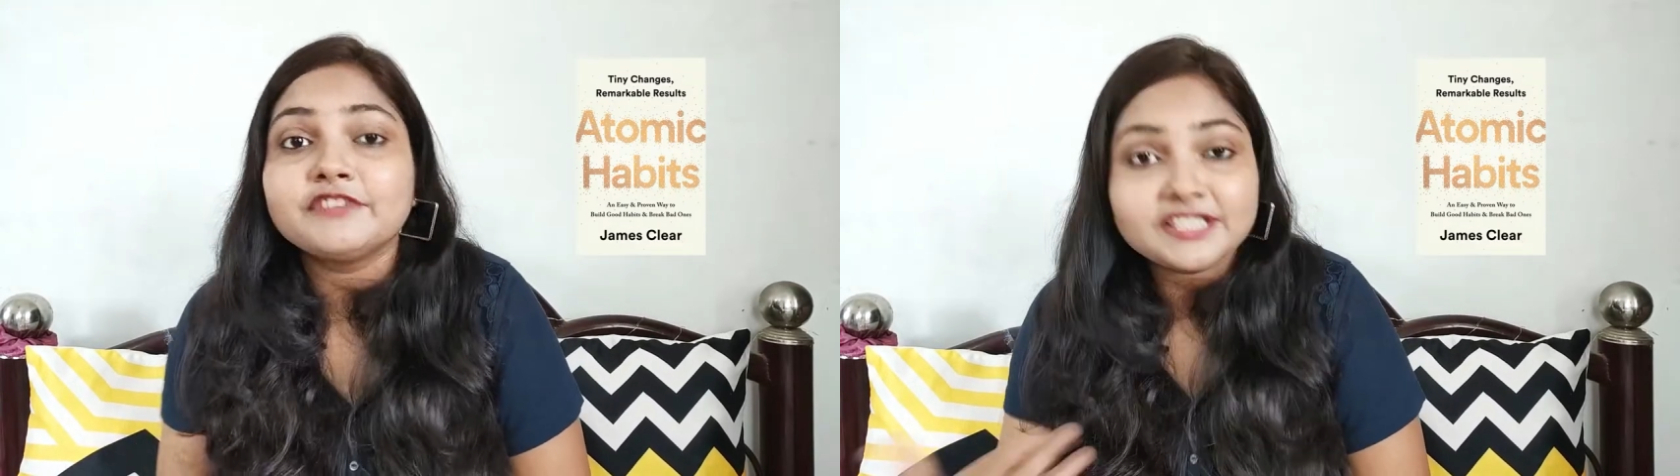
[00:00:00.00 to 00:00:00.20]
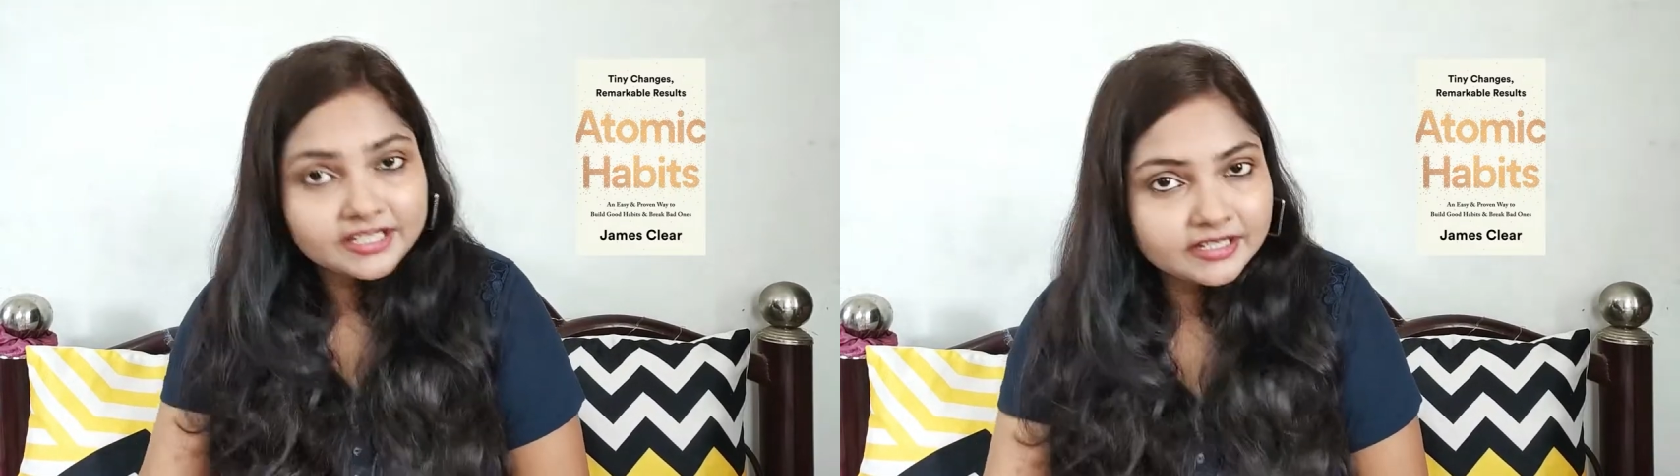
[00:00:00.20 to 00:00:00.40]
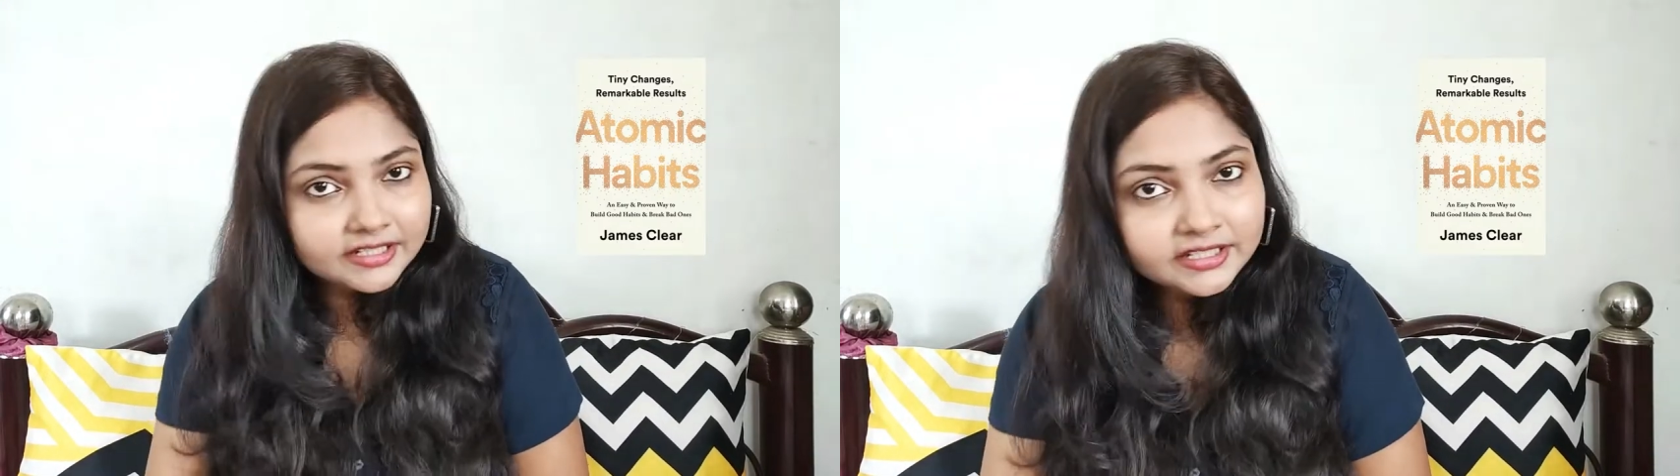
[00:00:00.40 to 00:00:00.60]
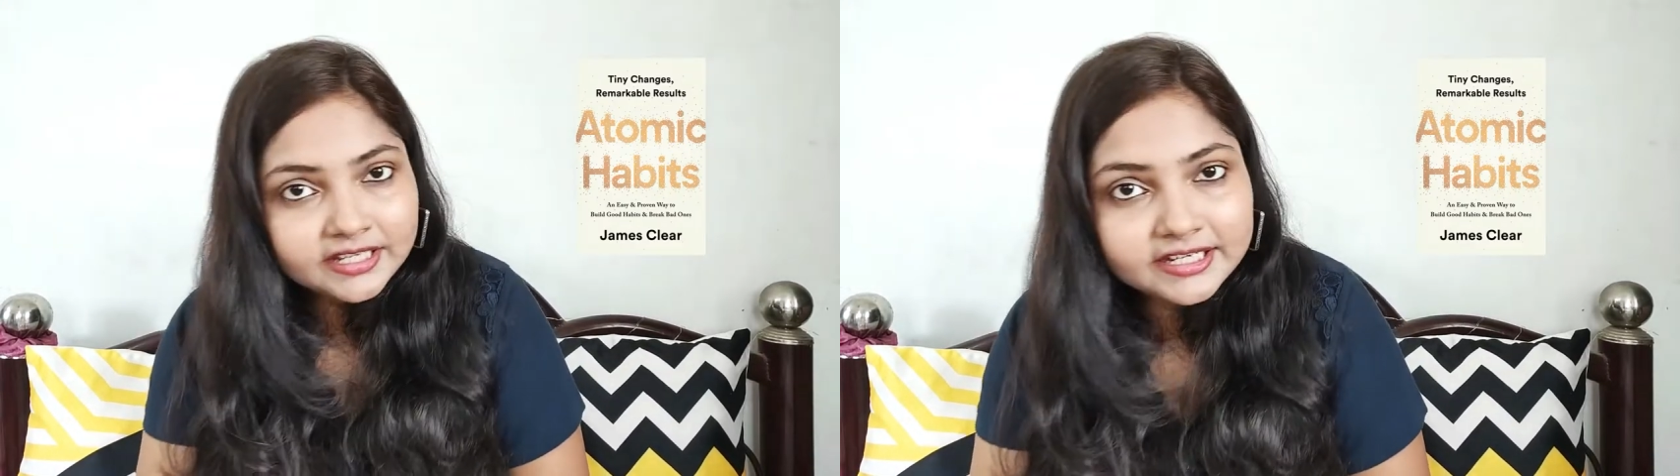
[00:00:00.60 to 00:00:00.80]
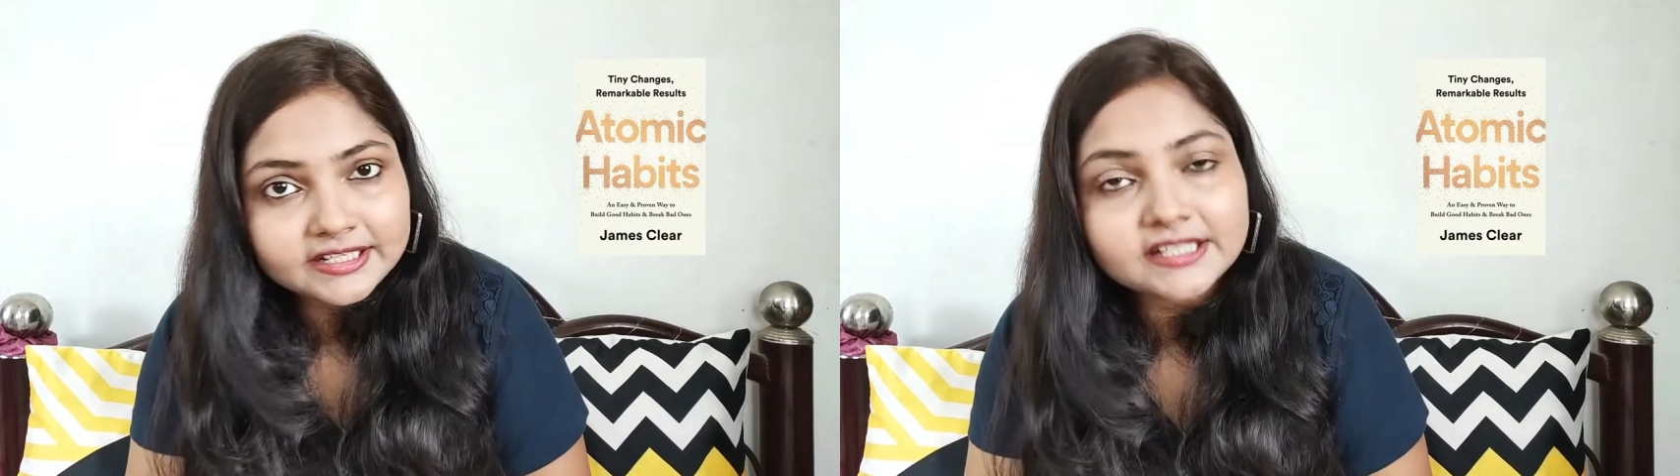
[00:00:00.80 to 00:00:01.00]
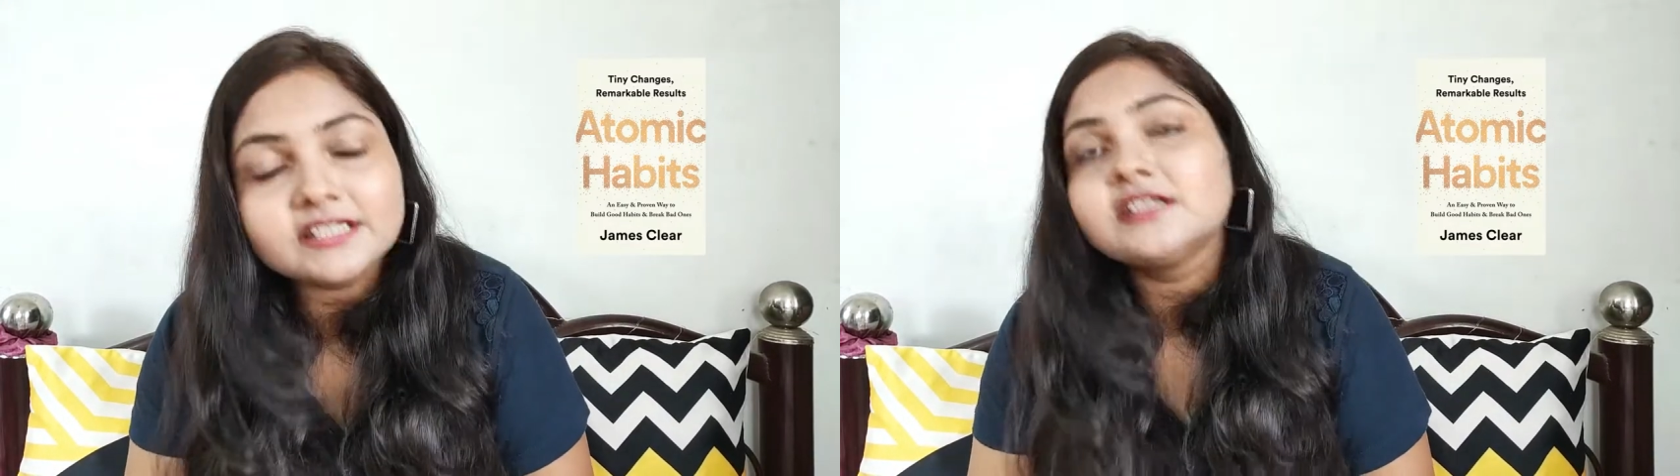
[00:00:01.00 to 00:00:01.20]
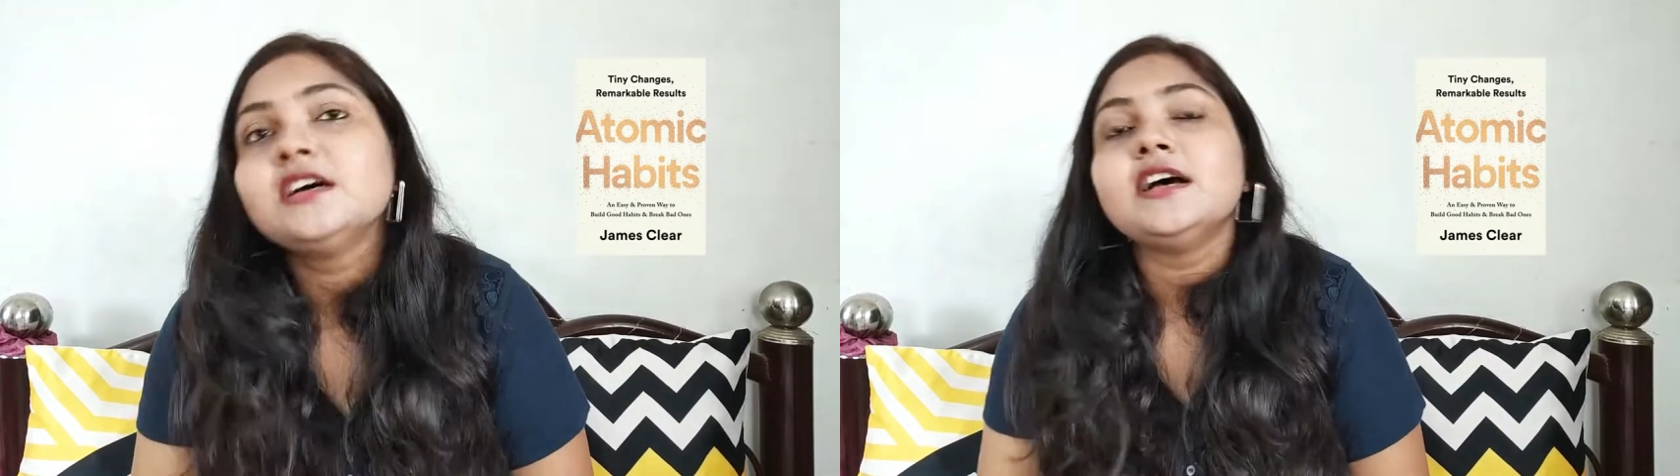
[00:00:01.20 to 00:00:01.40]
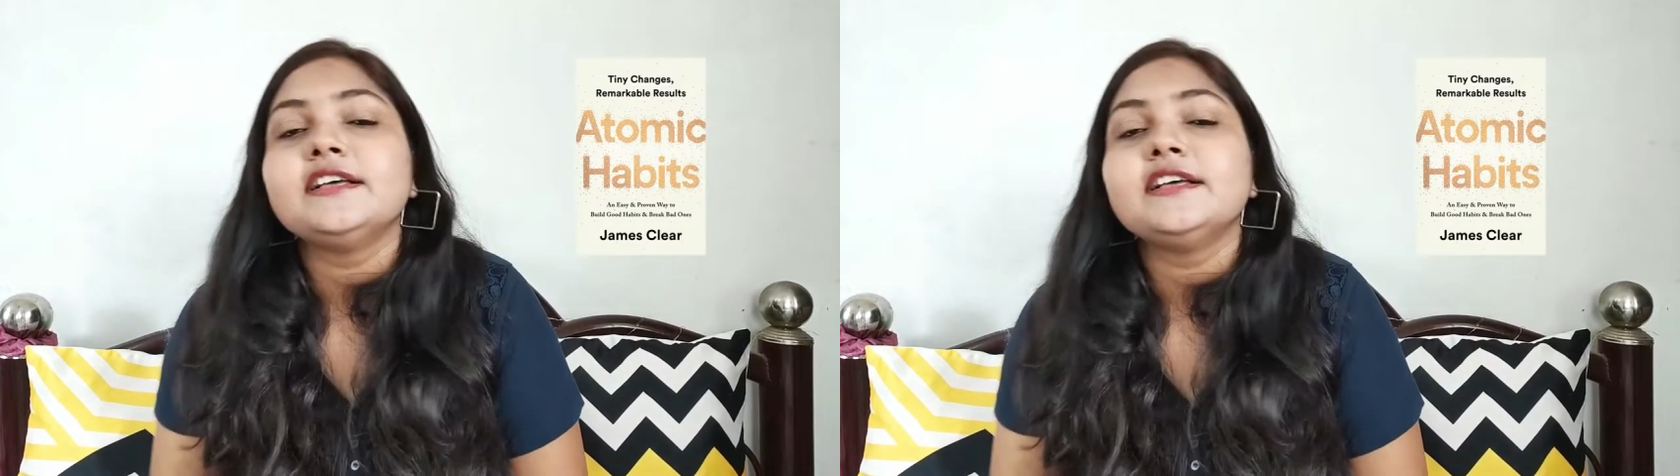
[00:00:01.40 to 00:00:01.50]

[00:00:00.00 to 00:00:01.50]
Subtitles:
physically at least,